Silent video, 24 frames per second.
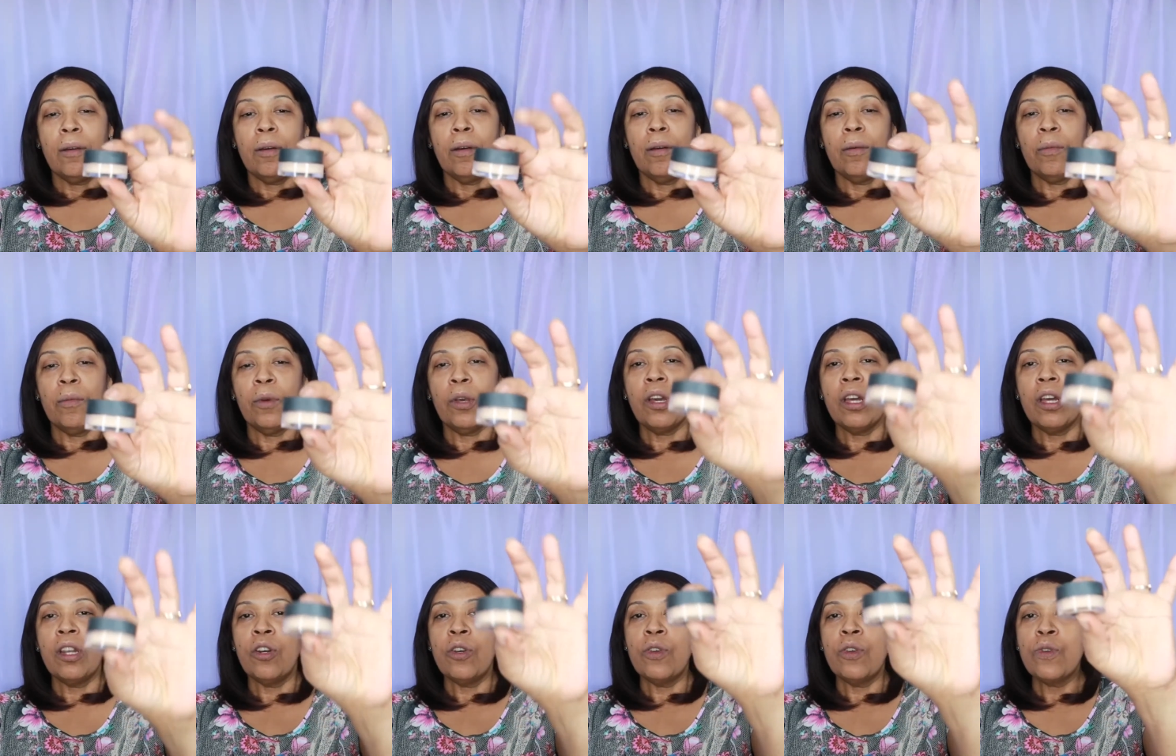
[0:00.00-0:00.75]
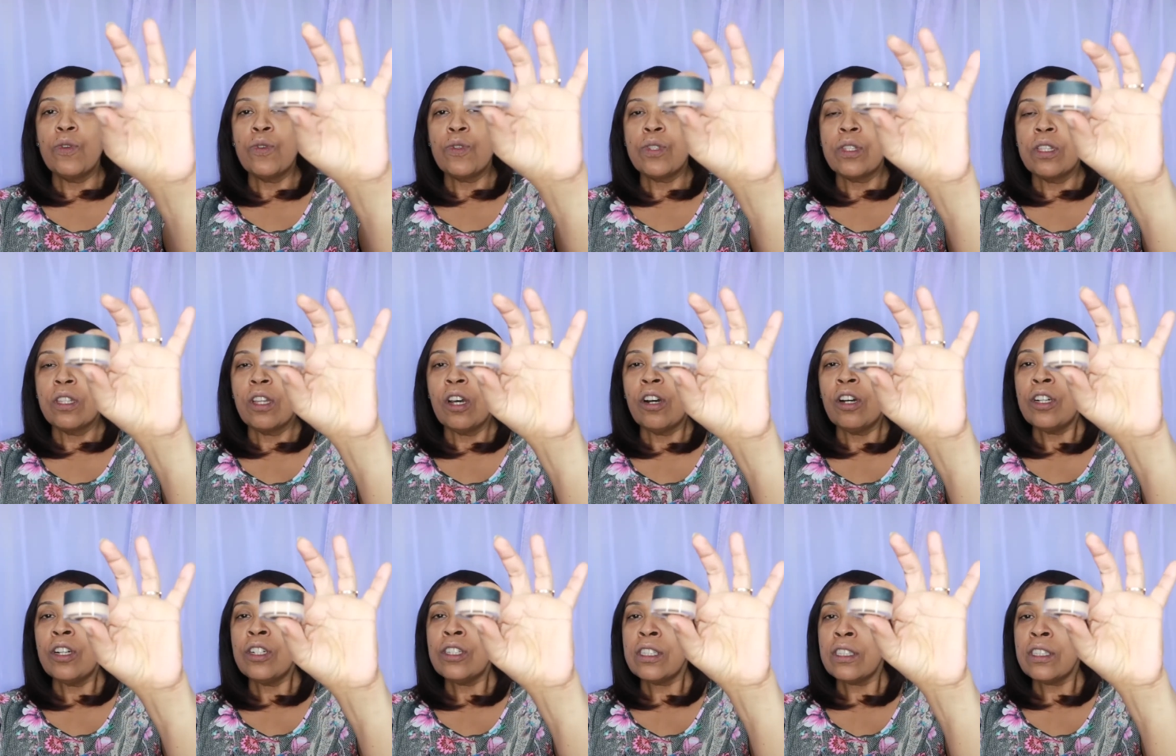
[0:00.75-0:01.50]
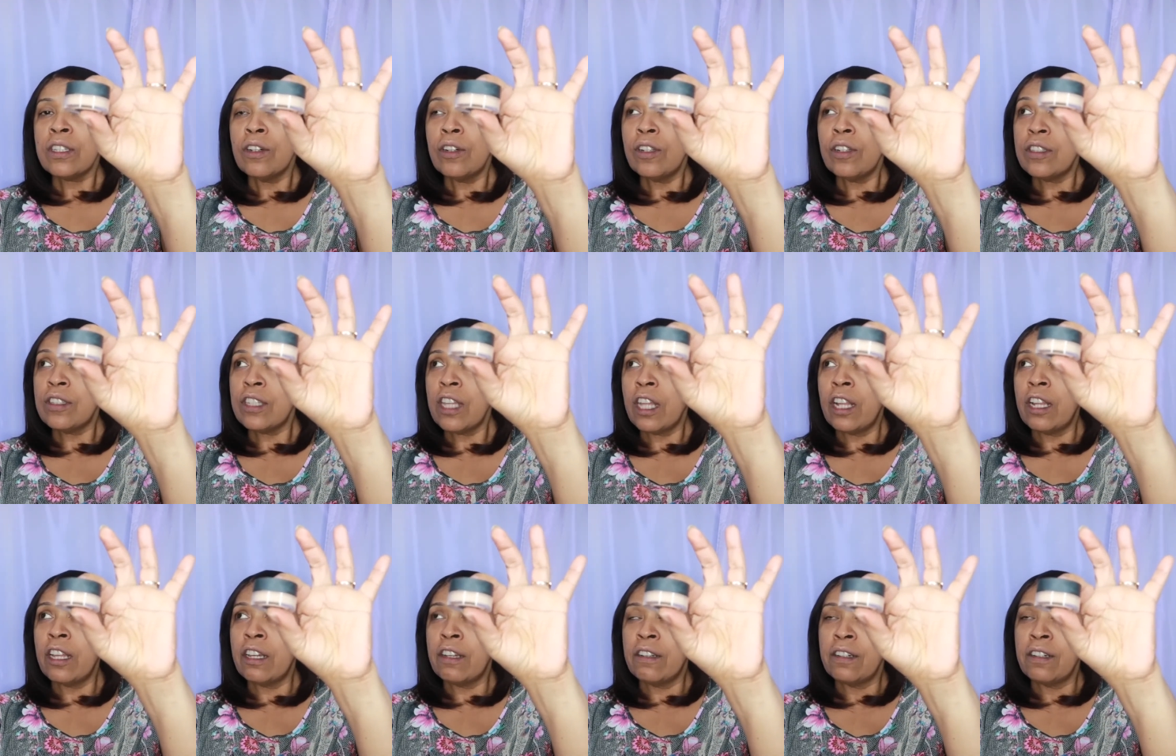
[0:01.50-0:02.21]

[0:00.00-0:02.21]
We're gonna use NARS concealer.